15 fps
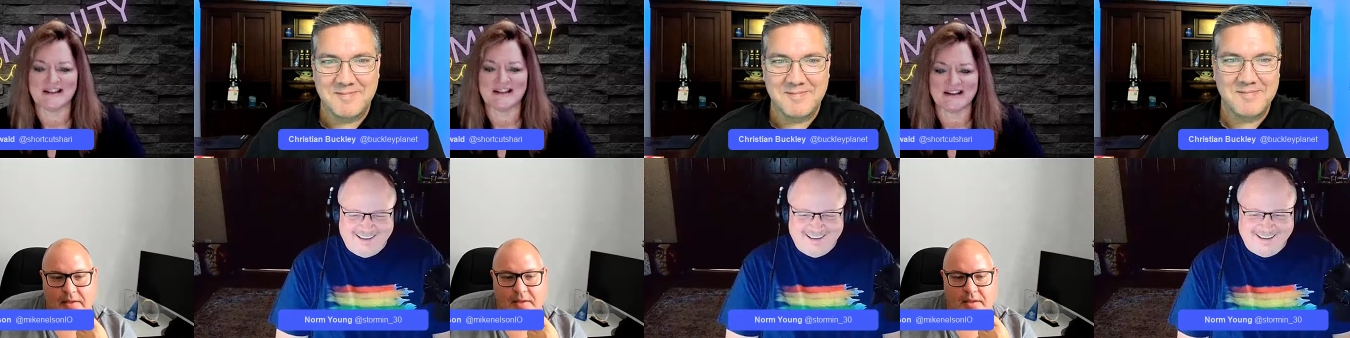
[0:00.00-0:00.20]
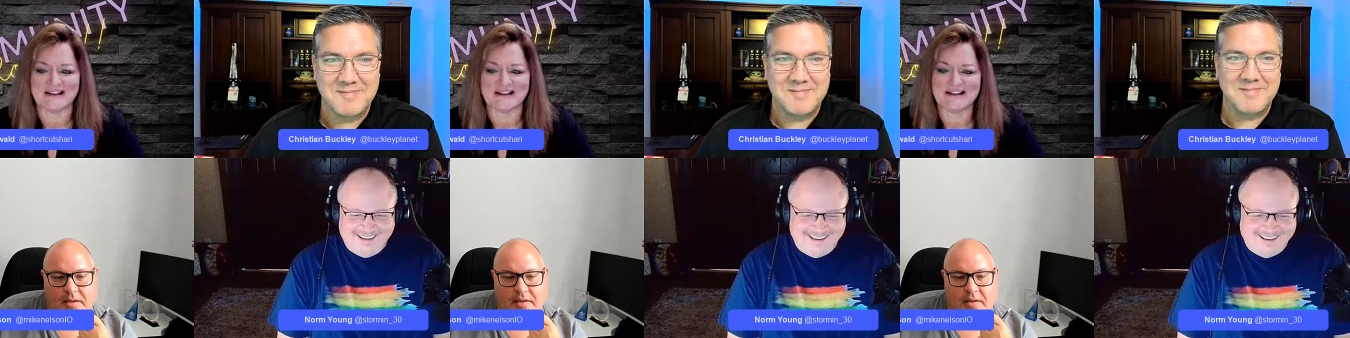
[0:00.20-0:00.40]

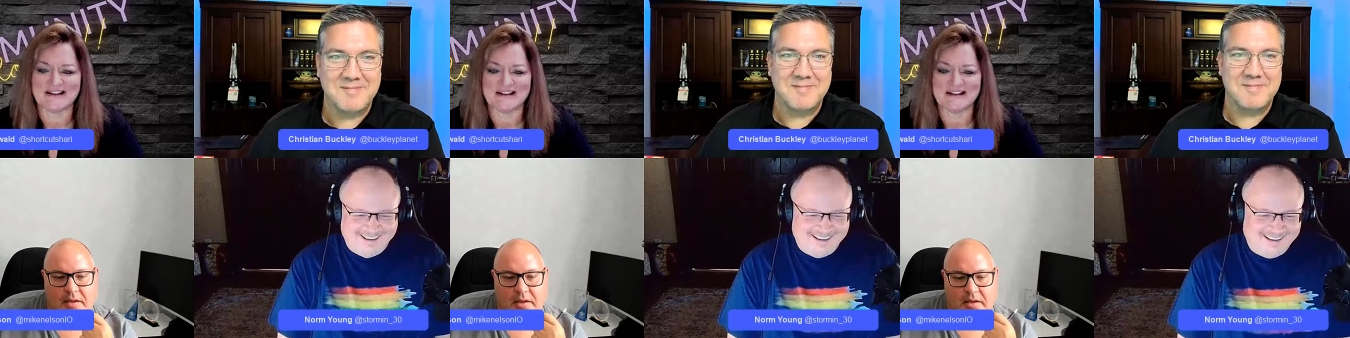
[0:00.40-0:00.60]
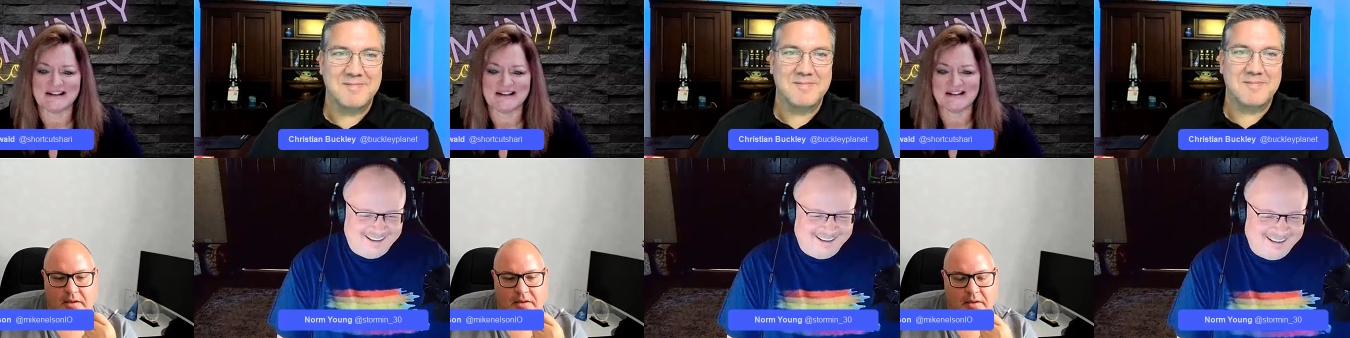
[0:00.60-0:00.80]
Speaker 1: and
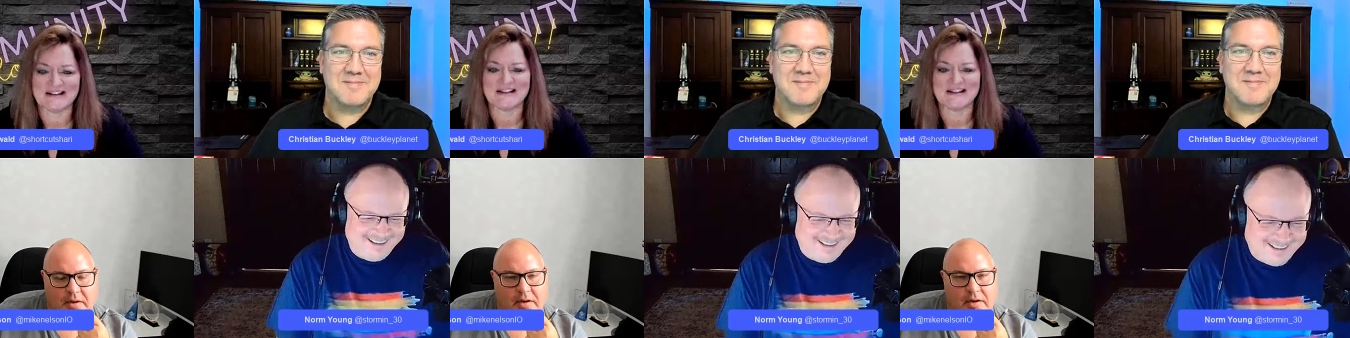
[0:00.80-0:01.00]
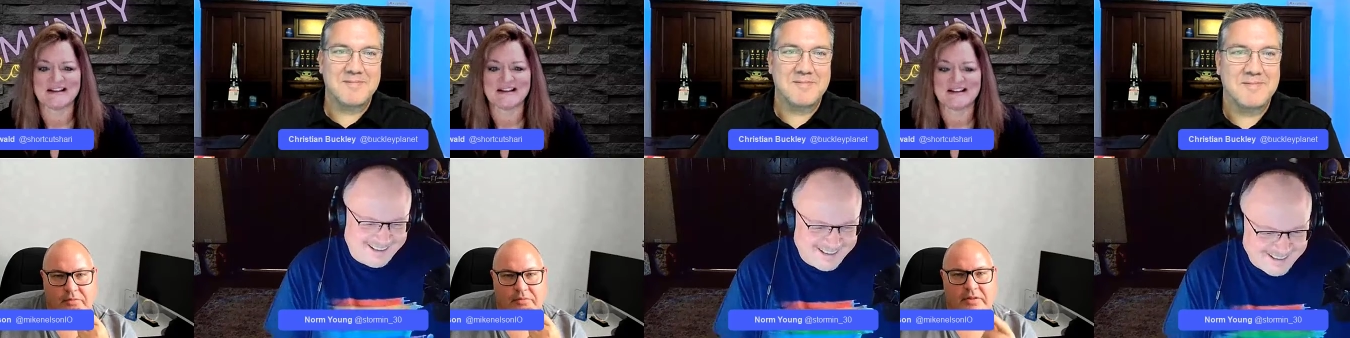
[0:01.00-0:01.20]

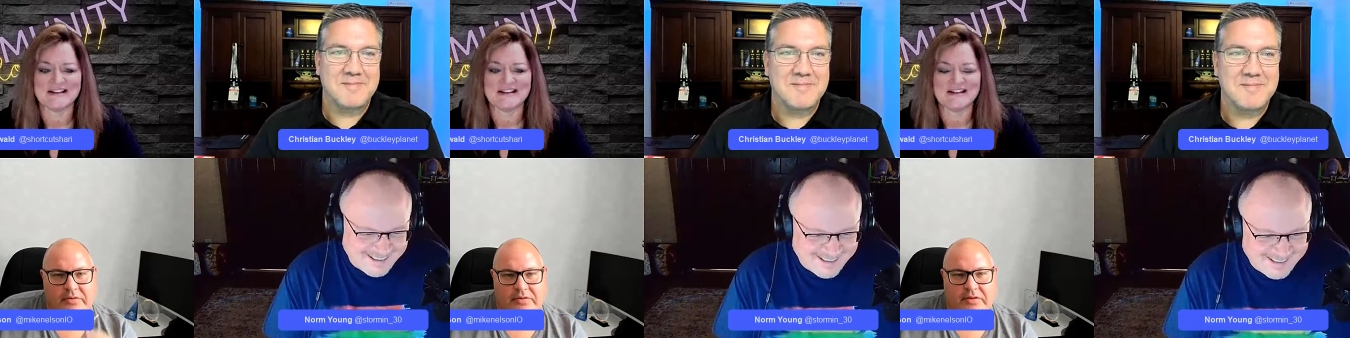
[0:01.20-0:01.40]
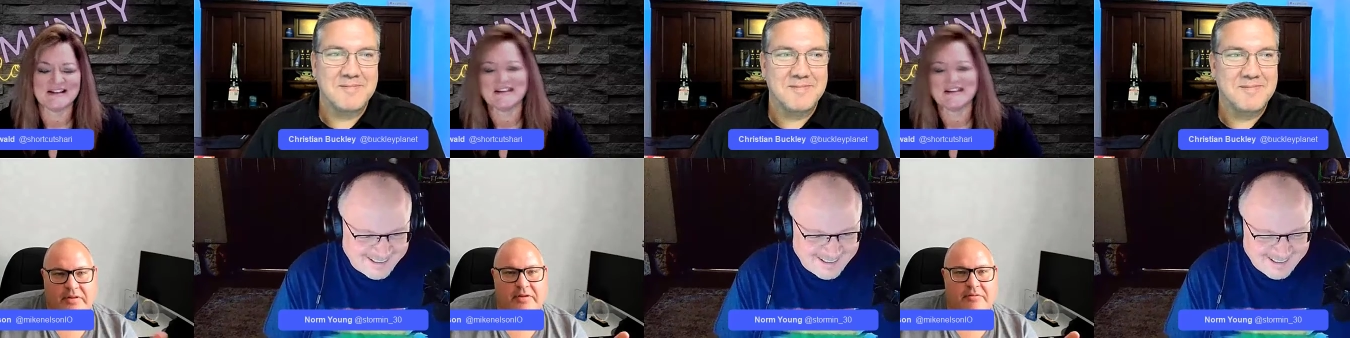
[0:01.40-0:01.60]
I don't
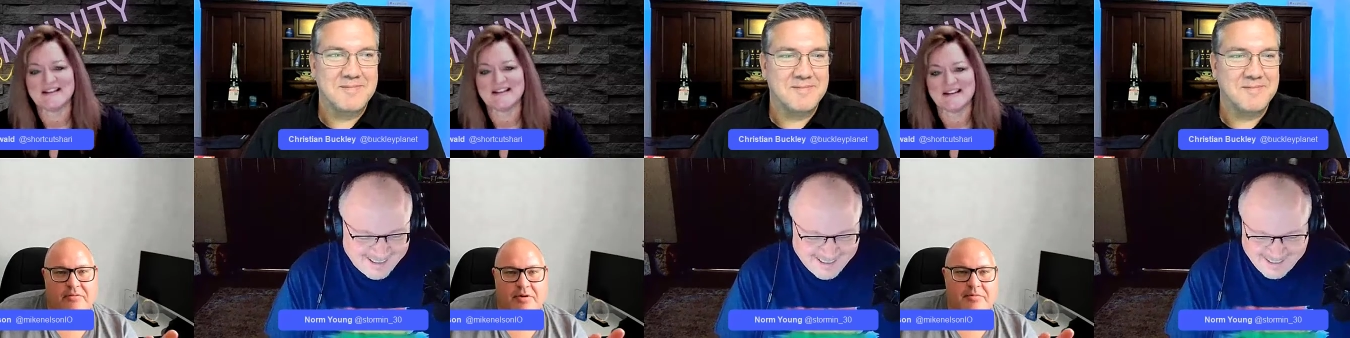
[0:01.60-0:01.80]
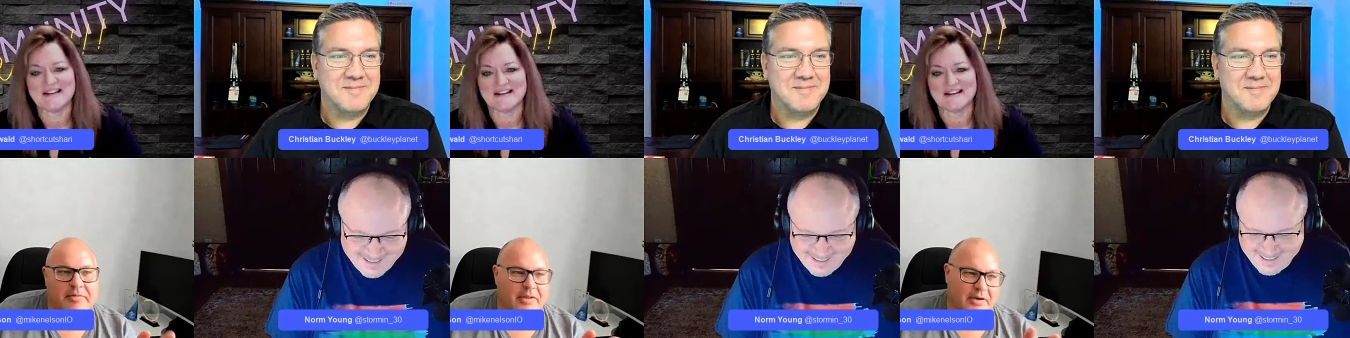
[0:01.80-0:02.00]
think there's
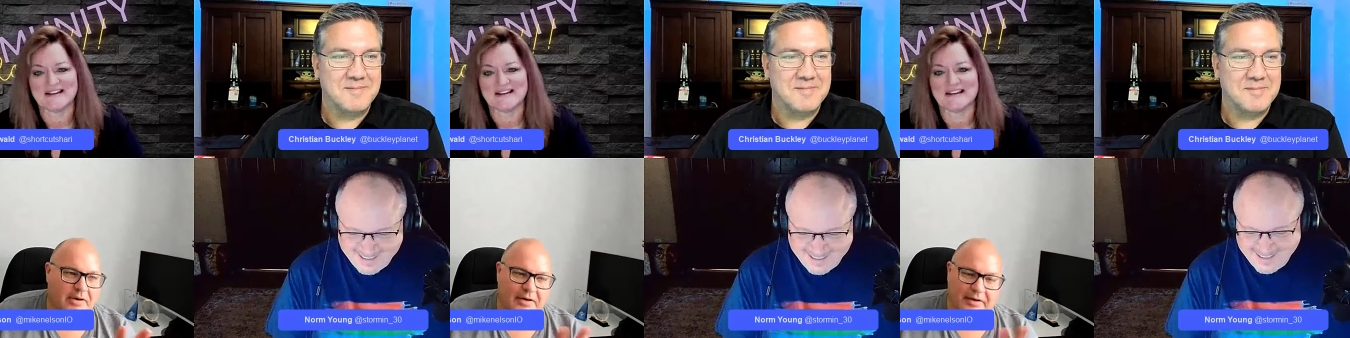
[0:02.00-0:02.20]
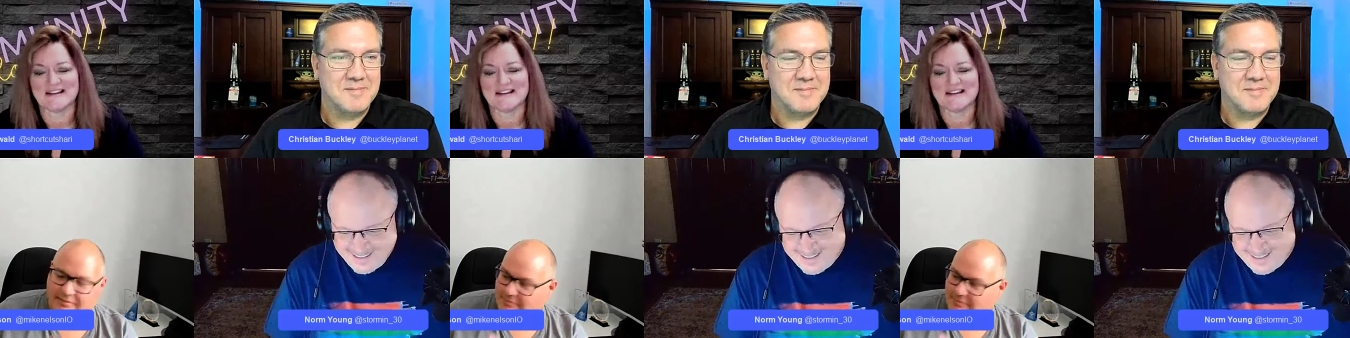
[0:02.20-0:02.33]
anything wrong with that.